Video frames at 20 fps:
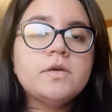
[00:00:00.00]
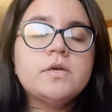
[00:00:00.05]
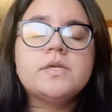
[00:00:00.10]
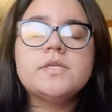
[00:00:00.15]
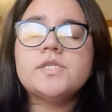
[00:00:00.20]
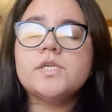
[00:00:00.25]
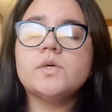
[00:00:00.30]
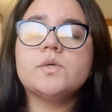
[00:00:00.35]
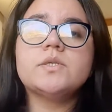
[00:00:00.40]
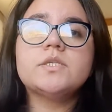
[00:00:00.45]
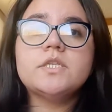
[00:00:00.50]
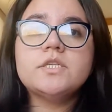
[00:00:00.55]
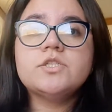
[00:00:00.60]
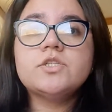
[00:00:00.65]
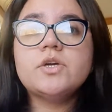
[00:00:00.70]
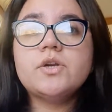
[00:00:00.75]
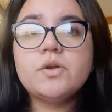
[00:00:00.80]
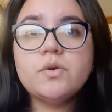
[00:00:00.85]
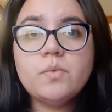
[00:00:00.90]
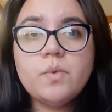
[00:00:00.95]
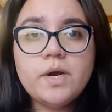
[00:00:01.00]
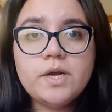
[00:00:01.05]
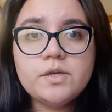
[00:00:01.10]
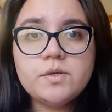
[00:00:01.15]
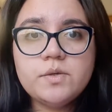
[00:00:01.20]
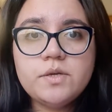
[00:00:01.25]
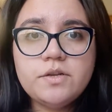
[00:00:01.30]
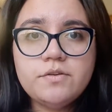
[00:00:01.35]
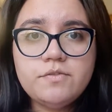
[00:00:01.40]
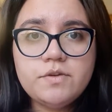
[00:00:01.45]
So, since you're required
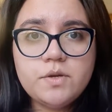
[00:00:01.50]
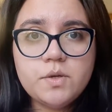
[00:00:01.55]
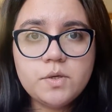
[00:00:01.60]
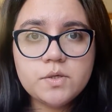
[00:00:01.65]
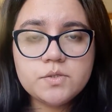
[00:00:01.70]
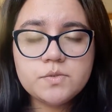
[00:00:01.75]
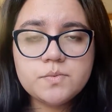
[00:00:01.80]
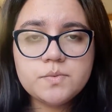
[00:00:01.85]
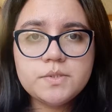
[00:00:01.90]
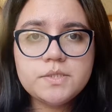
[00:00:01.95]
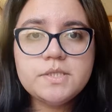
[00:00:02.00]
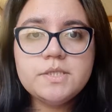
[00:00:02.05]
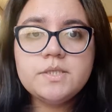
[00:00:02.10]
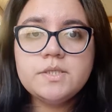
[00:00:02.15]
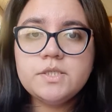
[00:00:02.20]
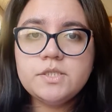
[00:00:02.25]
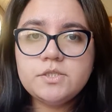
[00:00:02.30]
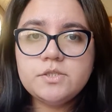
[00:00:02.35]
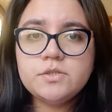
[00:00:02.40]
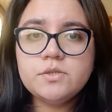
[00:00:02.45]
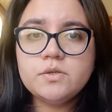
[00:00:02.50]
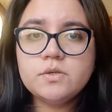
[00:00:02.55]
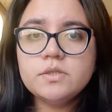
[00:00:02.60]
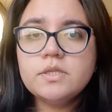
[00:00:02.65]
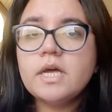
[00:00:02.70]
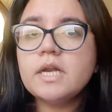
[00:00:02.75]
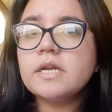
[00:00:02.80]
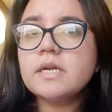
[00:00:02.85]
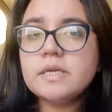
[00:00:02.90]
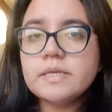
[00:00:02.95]
to live in Oxford, you need to know
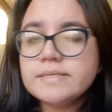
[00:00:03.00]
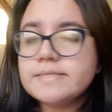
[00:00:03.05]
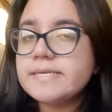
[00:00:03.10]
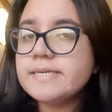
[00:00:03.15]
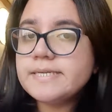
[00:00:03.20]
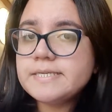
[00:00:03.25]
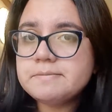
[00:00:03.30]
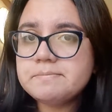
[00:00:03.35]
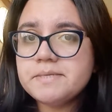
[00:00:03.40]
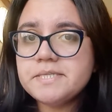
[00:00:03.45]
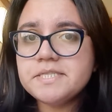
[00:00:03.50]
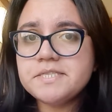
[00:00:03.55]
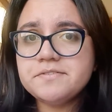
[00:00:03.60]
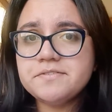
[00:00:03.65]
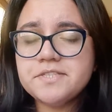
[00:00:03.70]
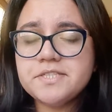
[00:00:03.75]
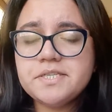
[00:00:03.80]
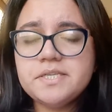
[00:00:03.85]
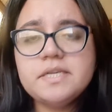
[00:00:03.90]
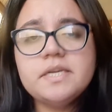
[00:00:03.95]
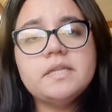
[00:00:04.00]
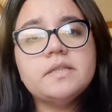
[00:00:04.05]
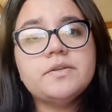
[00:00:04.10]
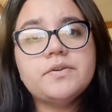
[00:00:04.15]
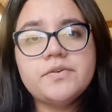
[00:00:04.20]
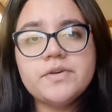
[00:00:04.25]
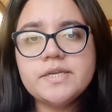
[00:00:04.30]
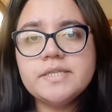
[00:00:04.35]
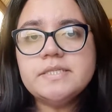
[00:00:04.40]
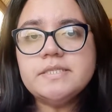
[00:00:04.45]
that it is an expensive city and the
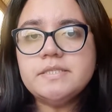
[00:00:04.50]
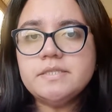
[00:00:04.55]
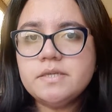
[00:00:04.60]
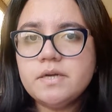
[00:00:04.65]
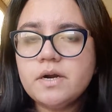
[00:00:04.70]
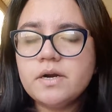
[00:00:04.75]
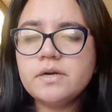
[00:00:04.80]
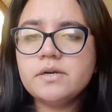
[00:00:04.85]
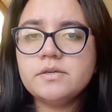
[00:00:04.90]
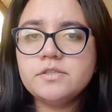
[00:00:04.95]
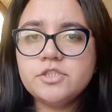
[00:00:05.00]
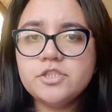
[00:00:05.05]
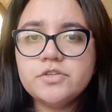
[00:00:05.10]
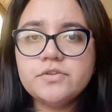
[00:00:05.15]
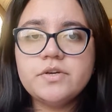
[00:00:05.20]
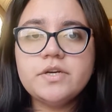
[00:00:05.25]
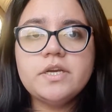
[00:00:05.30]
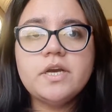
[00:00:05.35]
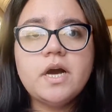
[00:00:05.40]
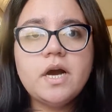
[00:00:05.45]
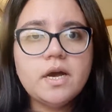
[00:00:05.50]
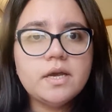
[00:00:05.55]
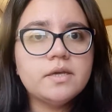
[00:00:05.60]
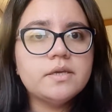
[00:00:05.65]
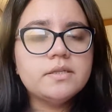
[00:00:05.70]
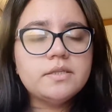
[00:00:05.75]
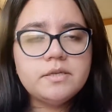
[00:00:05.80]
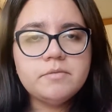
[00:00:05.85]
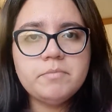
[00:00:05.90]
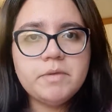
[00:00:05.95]
rents are generally higher
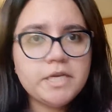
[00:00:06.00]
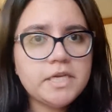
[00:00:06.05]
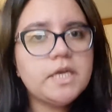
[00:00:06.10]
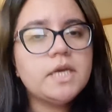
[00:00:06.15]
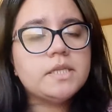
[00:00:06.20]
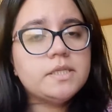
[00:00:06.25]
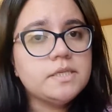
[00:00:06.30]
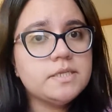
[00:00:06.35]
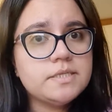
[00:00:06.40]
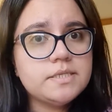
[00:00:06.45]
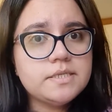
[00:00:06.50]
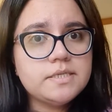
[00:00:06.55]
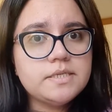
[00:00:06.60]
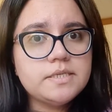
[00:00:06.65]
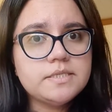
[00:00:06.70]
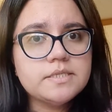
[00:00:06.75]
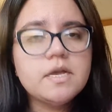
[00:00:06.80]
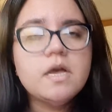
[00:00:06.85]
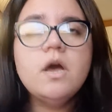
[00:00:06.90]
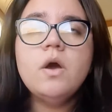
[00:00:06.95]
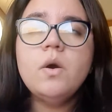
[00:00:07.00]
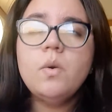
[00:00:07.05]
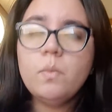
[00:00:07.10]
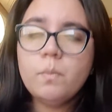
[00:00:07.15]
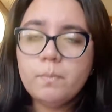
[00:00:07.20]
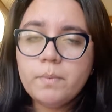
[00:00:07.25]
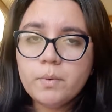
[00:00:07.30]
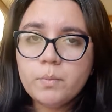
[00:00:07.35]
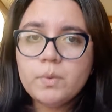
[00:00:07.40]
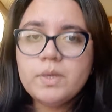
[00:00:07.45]
than many other cities.
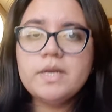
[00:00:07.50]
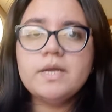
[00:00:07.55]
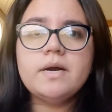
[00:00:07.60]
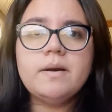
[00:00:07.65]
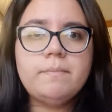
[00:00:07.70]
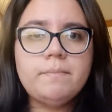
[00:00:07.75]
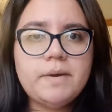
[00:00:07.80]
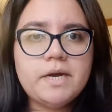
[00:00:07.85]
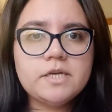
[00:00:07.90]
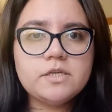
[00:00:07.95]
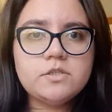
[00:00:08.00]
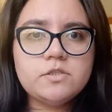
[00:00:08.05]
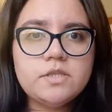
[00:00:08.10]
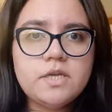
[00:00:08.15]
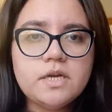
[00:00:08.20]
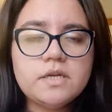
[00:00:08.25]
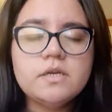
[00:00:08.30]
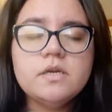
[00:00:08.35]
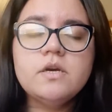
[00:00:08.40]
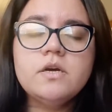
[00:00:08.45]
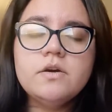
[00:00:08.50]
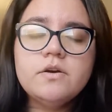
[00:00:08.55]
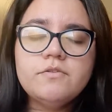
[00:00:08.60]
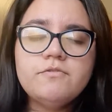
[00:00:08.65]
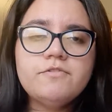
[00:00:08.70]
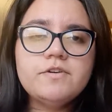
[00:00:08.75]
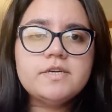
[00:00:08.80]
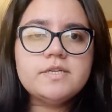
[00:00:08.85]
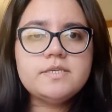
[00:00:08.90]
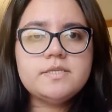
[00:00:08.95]
But we'll come back to that.
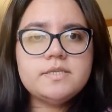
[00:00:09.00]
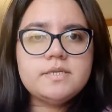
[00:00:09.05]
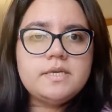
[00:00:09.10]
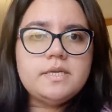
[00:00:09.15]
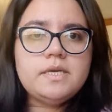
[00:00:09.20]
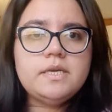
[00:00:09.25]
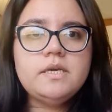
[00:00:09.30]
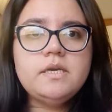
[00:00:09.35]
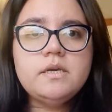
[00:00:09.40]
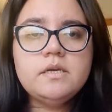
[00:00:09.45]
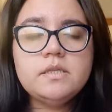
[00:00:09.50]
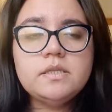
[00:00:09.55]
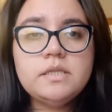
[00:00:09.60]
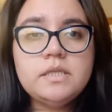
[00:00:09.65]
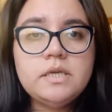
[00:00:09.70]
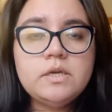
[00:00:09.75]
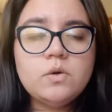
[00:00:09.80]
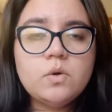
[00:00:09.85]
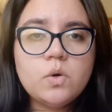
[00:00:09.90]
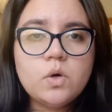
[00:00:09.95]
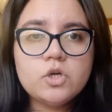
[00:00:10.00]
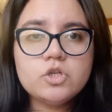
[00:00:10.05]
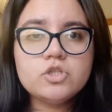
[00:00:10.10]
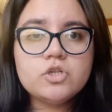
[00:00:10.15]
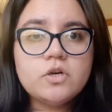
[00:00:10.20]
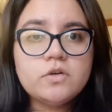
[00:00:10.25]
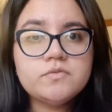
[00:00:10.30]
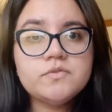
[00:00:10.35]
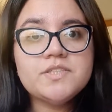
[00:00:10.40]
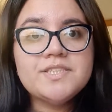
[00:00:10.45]
Firstly, the cost
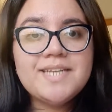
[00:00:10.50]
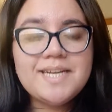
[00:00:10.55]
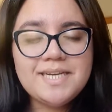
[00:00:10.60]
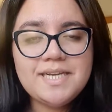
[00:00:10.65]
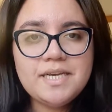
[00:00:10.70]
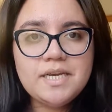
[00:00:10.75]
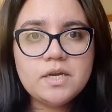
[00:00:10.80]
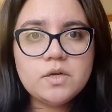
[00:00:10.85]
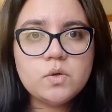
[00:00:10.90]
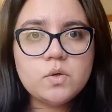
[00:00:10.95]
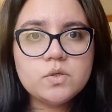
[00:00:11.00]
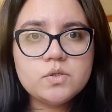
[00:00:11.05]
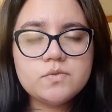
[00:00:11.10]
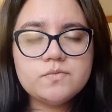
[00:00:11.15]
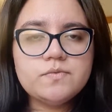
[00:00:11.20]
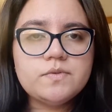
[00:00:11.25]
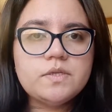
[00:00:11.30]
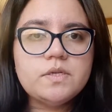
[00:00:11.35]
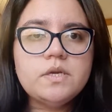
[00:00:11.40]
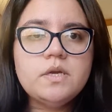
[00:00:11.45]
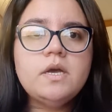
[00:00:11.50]
of studying at Oxford.